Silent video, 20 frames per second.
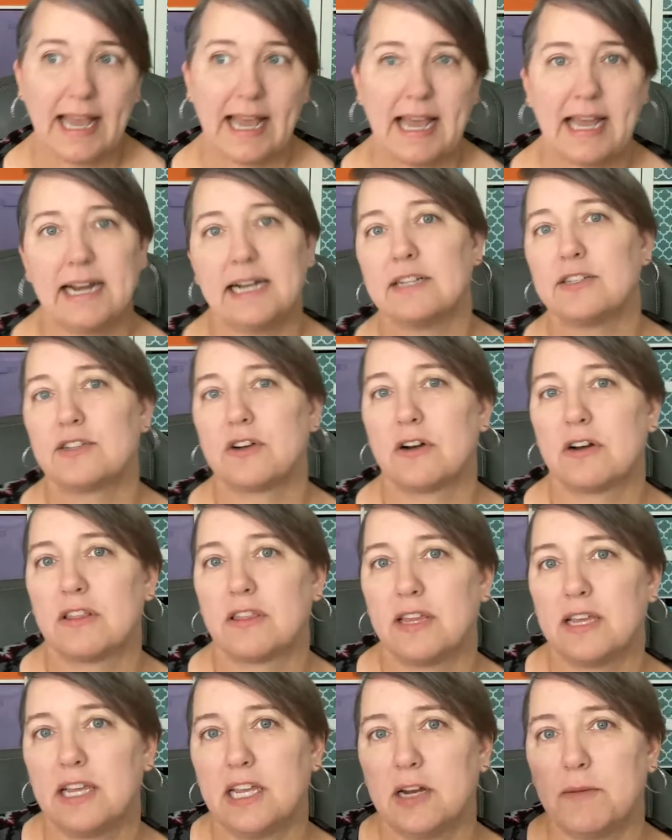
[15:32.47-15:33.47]
And I started
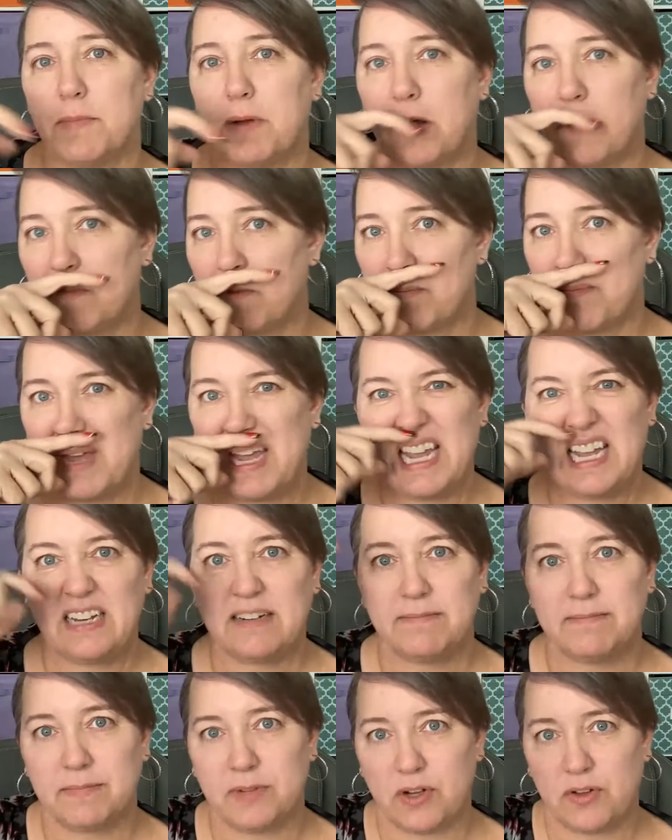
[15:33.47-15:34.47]
thinking about the
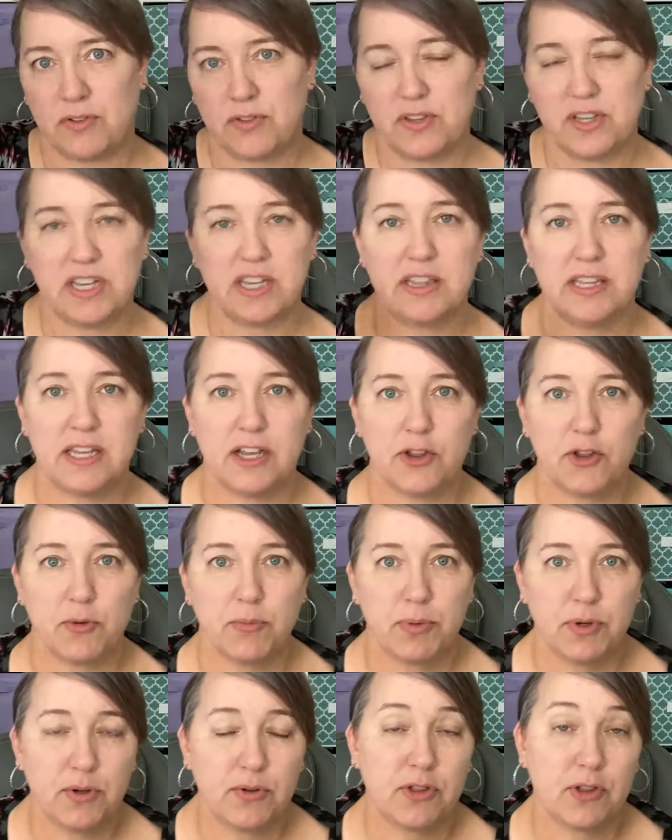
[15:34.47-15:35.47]
man in the other
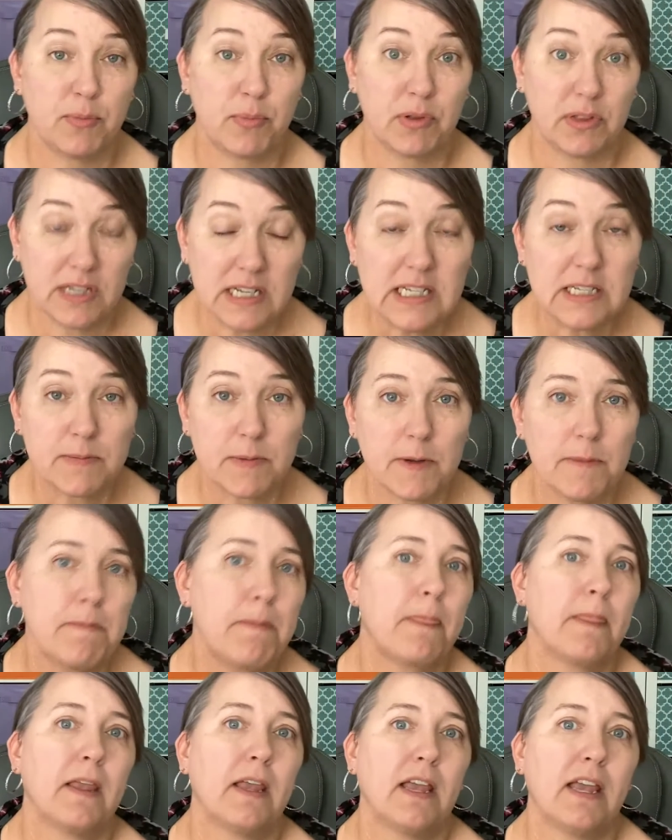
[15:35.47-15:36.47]
booth, the policeman,